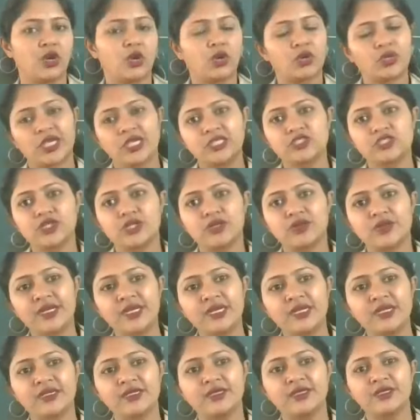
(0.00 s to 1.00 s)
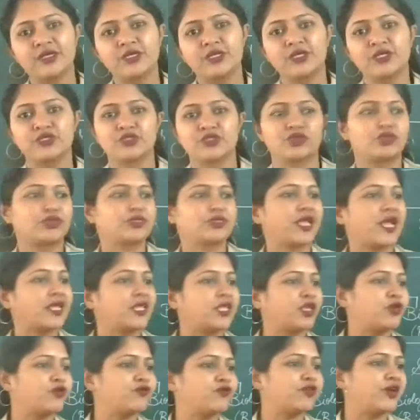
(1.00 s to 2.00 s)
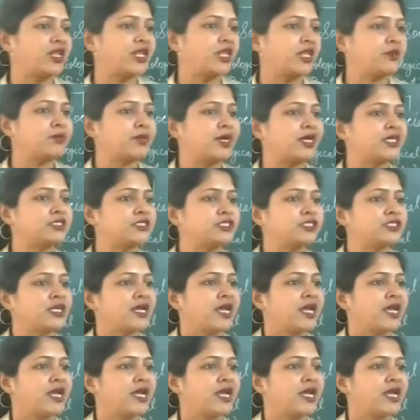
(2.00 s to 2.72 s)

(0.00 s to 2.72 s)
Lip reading: Okay, children? So thank you very much